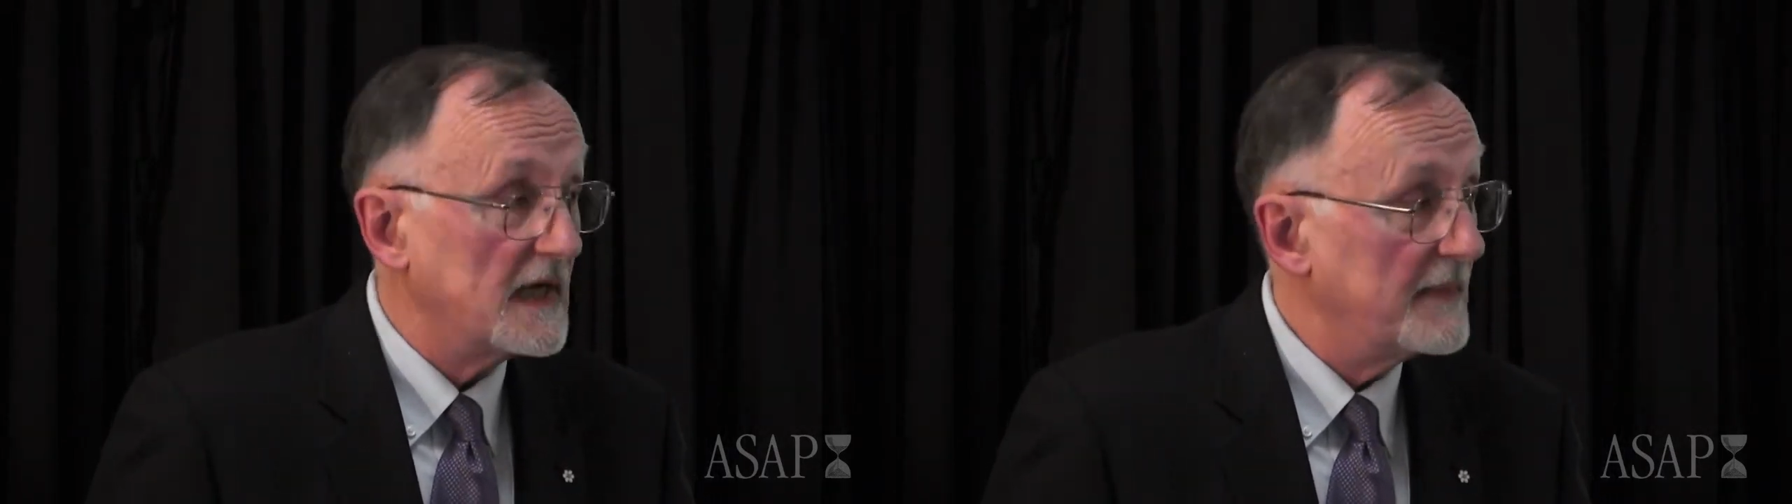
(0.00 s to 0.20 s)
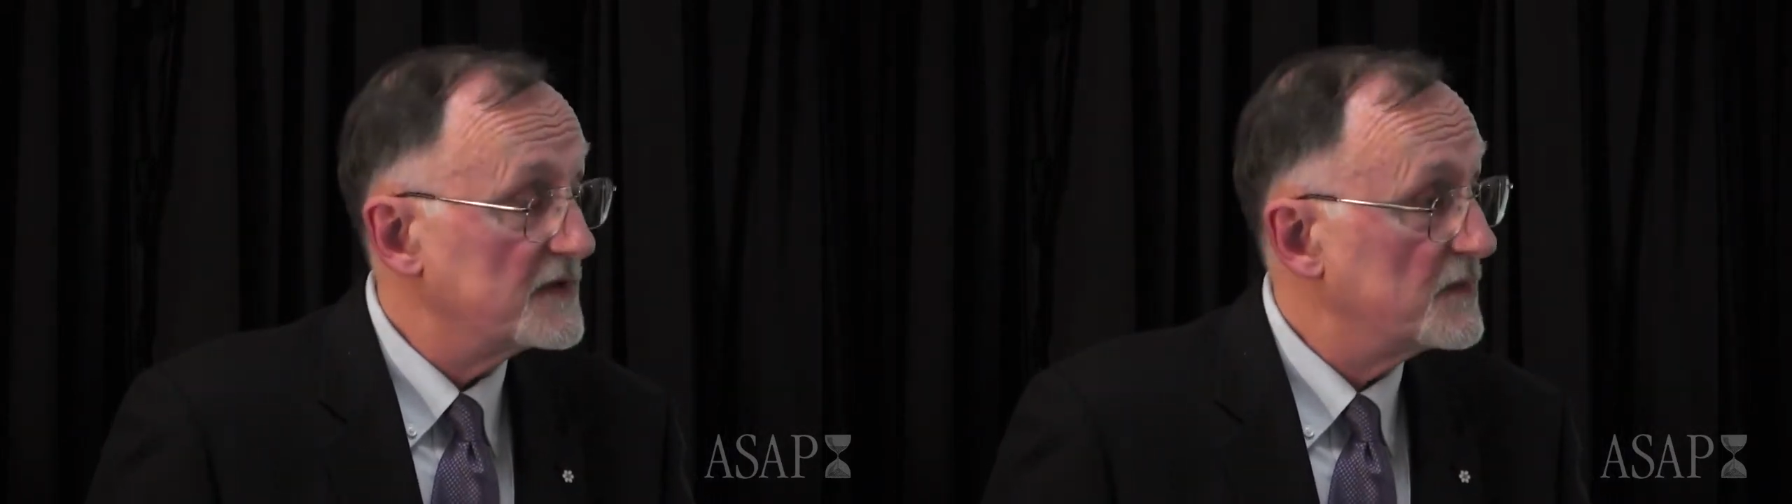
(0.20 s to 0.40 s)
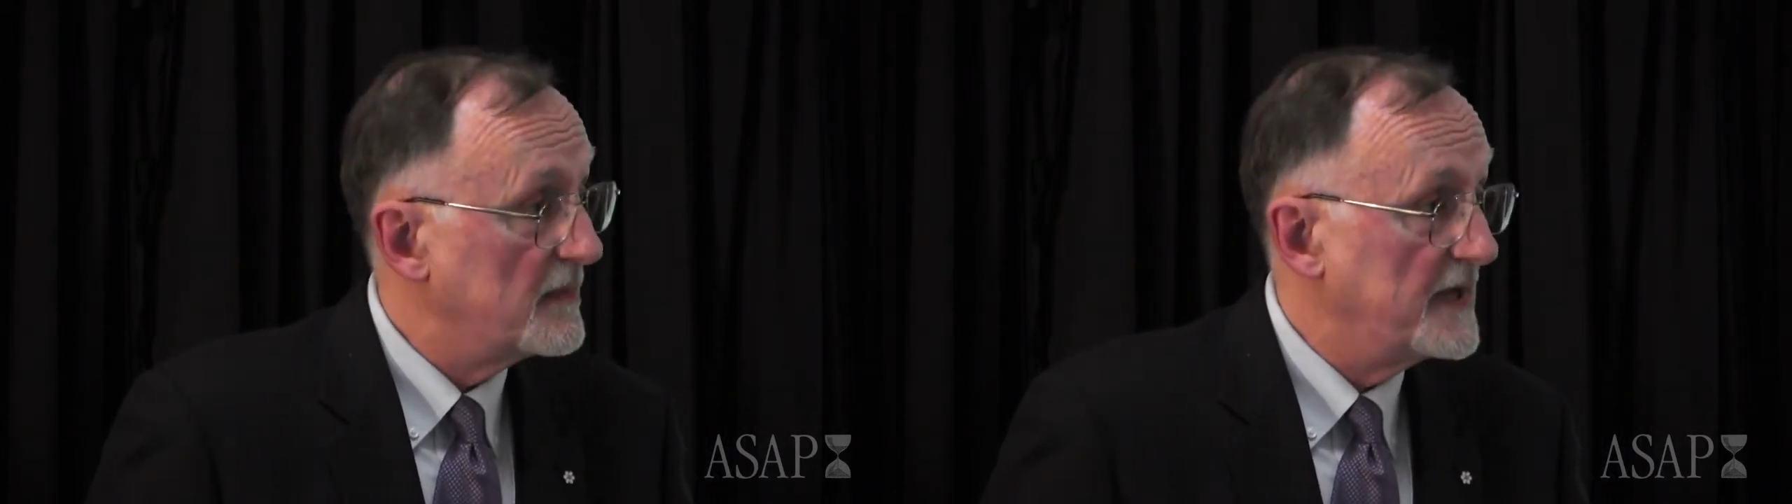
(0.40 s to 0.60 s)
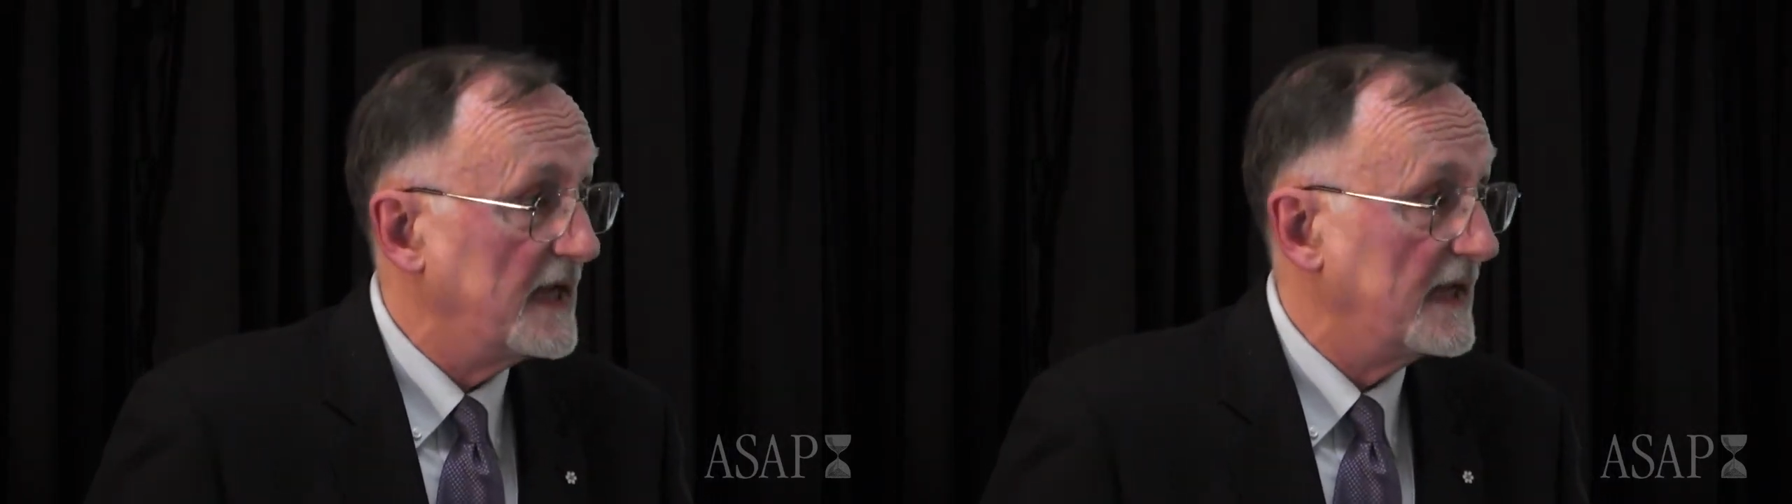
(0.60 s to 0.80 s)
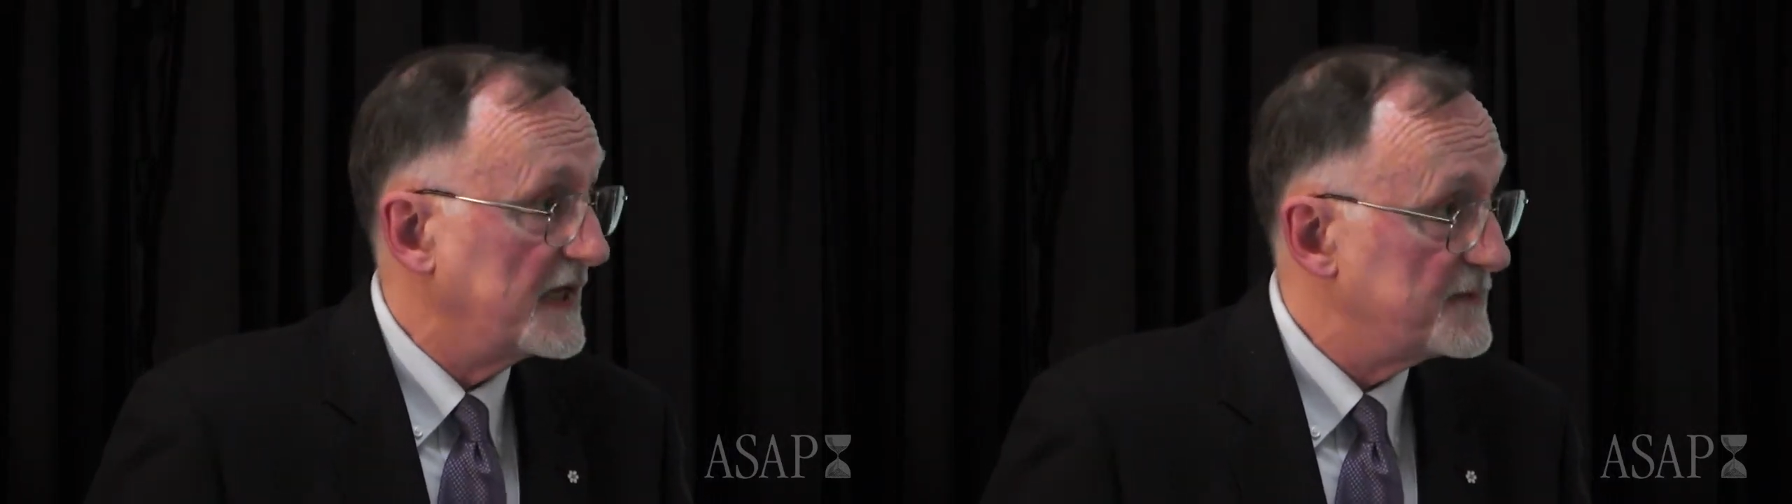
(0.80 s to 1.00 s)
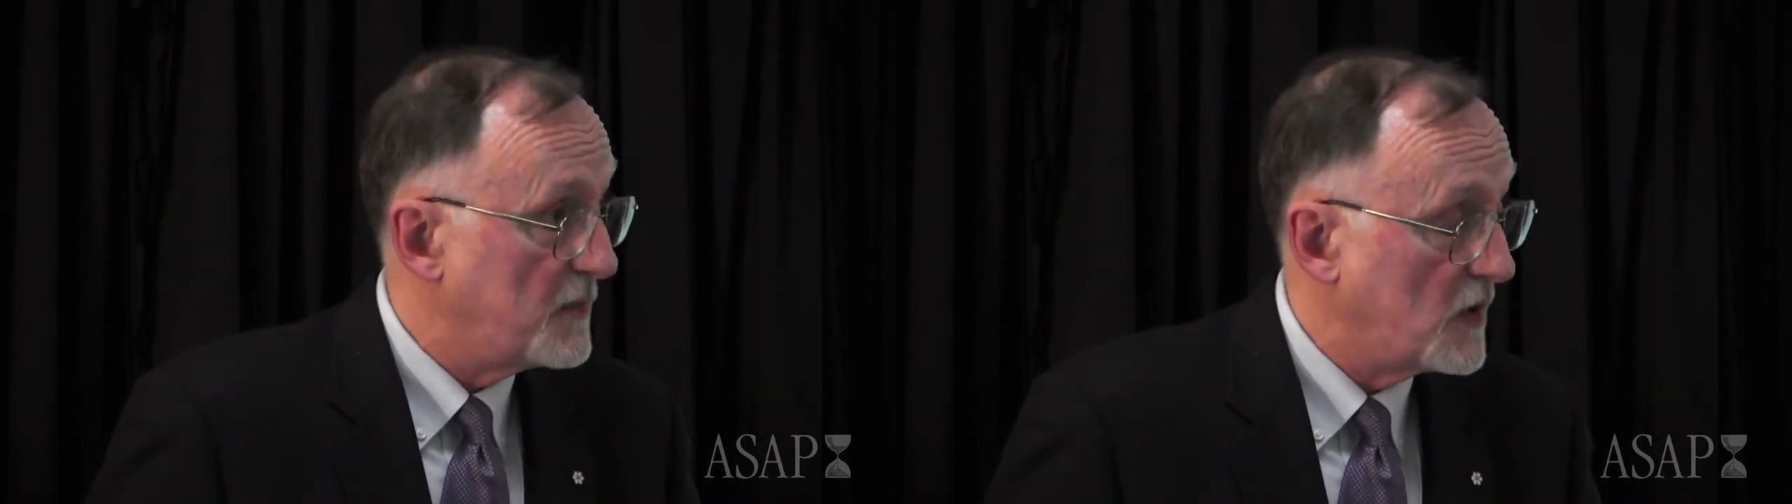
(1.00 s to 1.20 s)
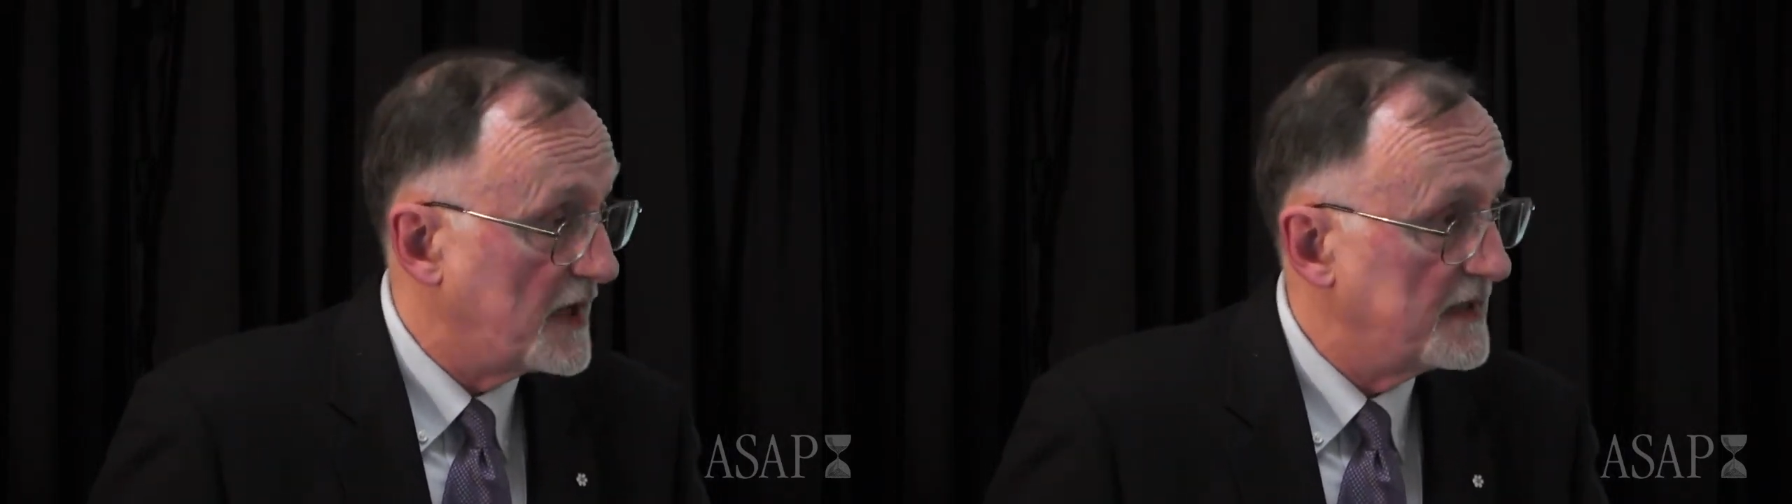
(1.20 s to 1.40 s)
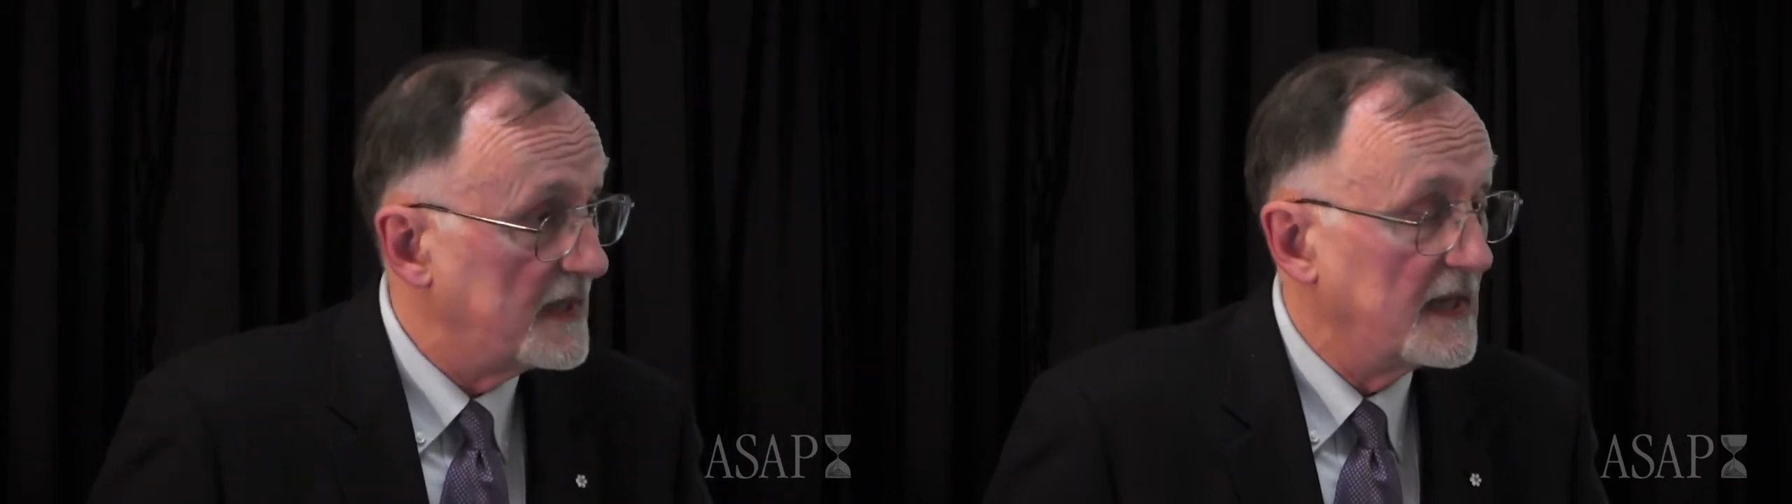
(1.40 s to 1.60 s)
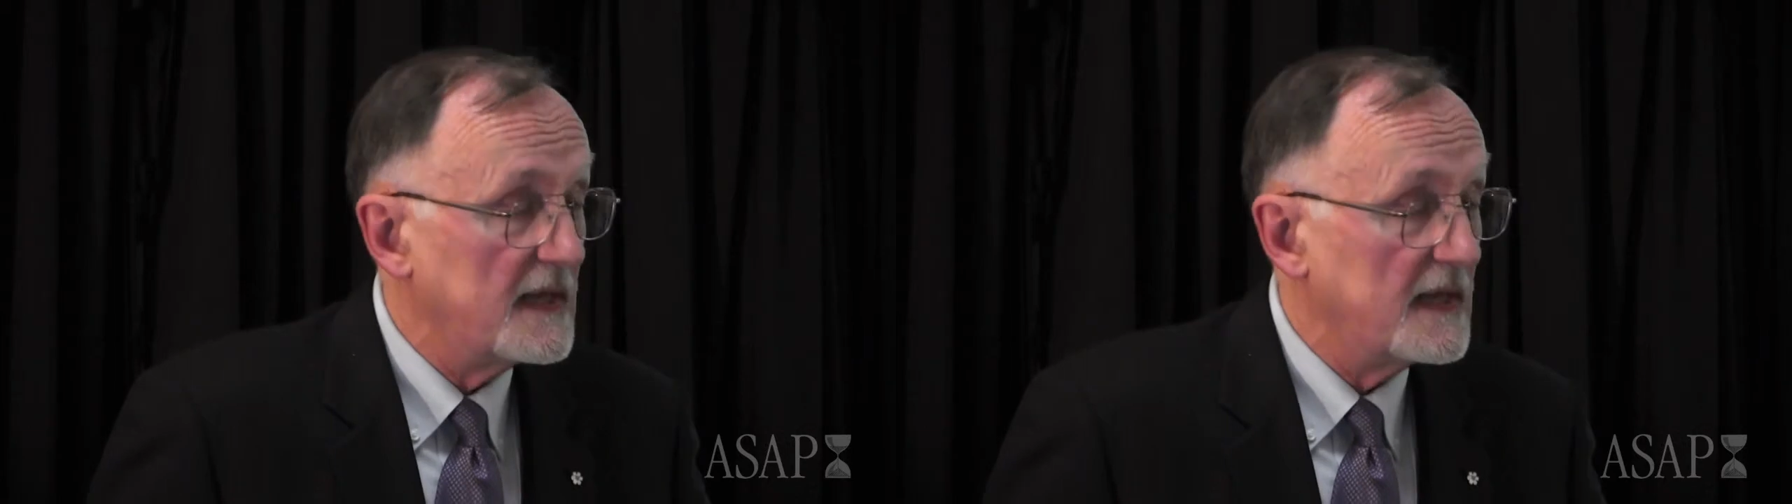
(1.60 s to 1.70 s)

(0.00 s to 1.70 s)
Diamonds were being exported.